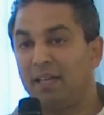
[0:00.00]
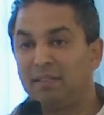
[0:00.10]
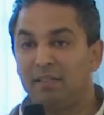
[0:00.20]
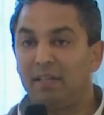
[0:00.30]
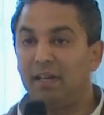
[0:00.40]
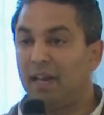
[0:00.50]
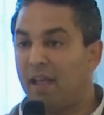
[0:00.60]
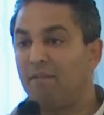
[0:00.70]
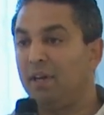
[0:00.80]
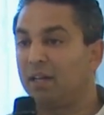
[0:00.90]
existed in
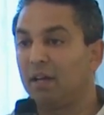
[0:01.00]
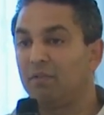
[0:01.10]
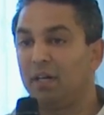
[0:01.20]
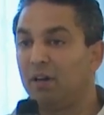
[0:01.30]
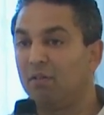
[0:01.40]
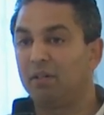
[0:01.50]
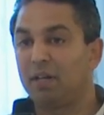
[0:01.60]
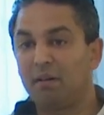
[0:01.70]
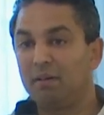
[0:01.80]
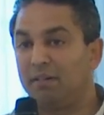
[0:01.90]
every country known
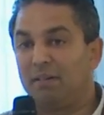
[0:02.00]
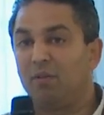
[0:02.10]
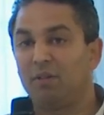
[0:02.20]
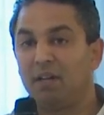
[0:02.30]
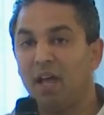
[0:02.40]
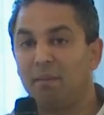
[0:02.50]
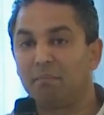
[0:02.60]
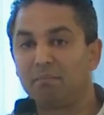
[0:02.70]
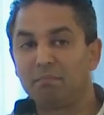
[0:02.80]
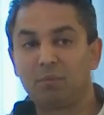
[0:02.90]
to time.